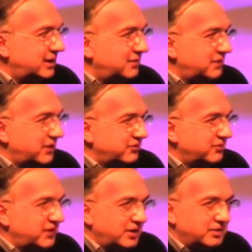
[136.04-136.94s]
if it doesn't
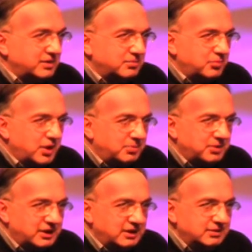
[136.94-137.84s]
fight
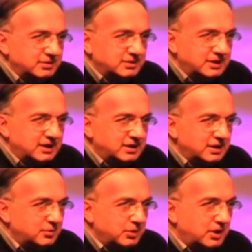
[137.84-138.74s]
properly, then I
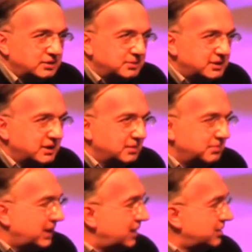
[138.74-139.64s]
think it will ultimately
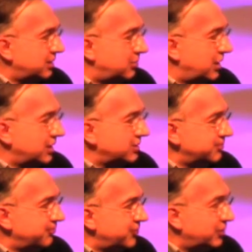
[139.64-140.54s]
impact on the brand.
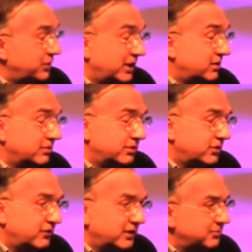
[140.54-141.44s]
So we have to
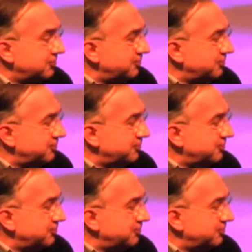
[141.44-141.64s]
intervene.